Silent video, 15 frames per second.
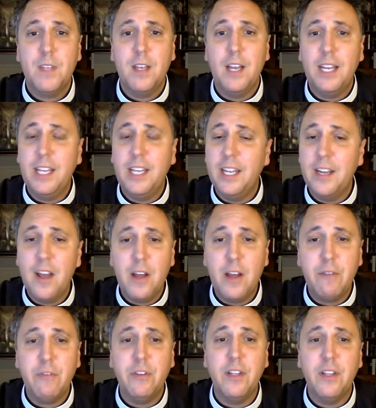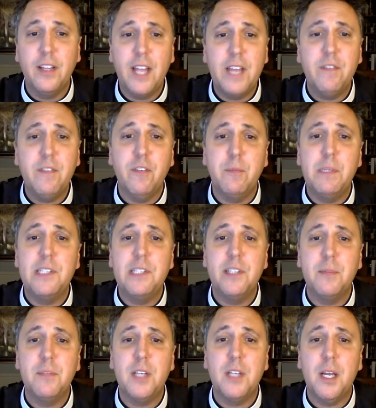I cannot for the life of me
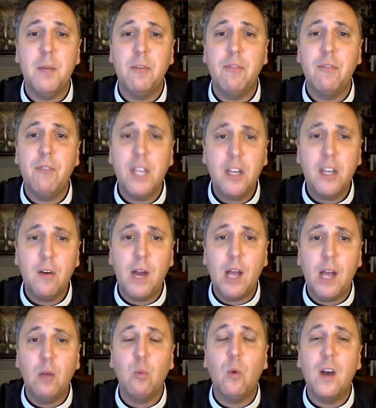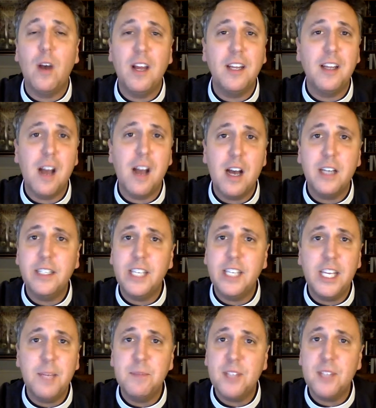sometimes figure out why God
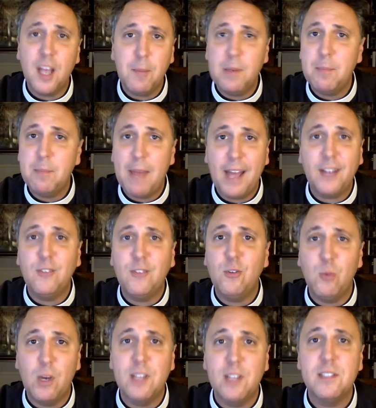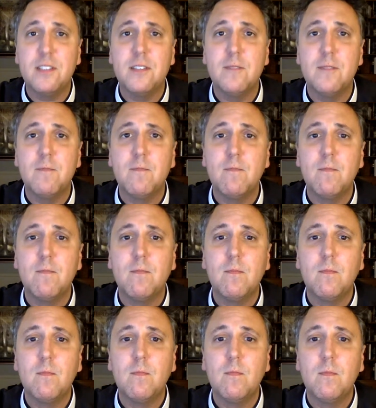keeps coming back to us,
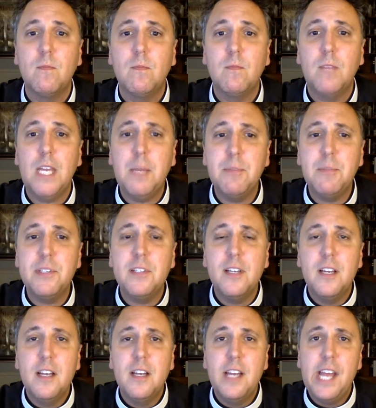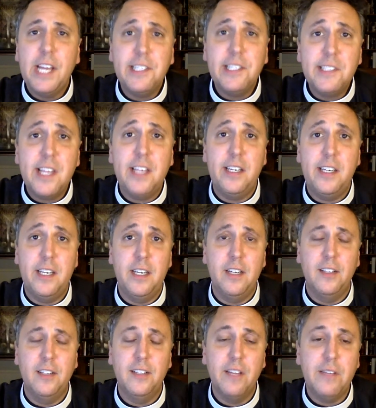keeps extending
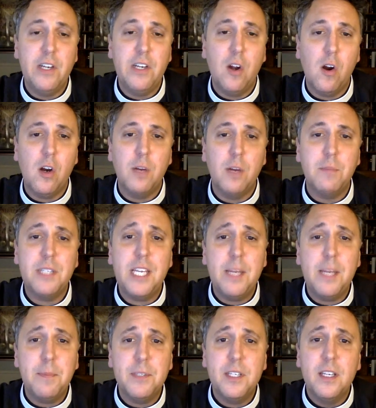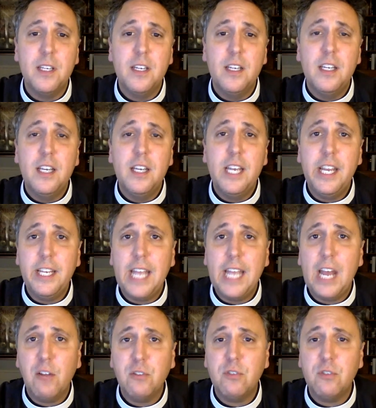loving arms, keeps
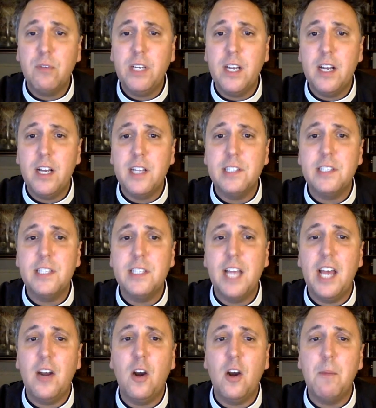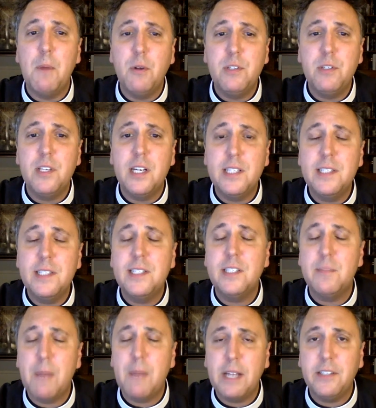encountering us at our most
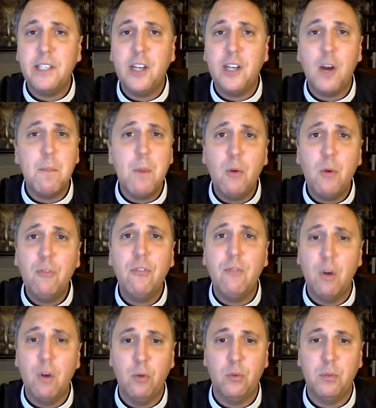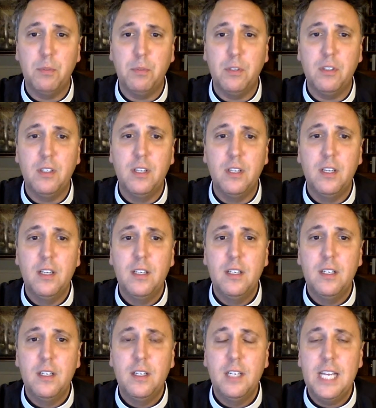unsuspecting, our most vulnerable,
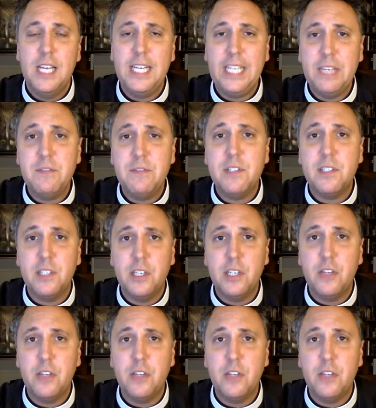and gives us another